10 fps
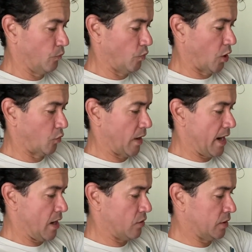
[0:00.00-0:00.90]

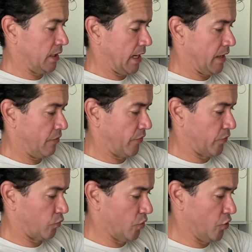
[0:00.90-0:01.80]
around and
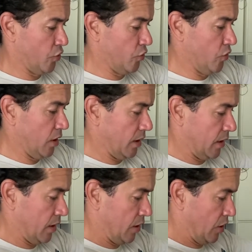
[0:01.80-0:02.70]
through,
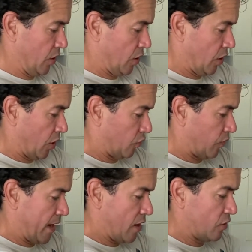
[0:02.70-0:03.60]

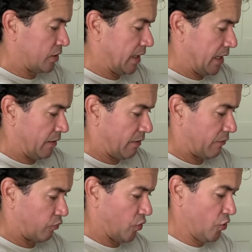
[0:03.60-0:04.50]
around and
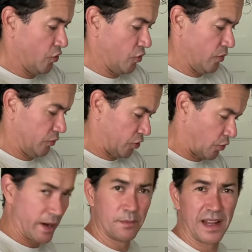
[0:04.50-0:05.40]
through,
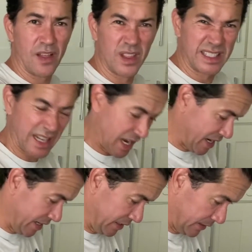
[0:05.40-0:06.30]
scrape down the
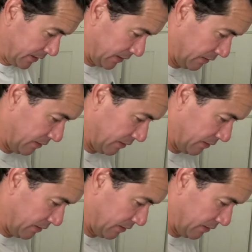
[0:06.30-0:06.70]
sides.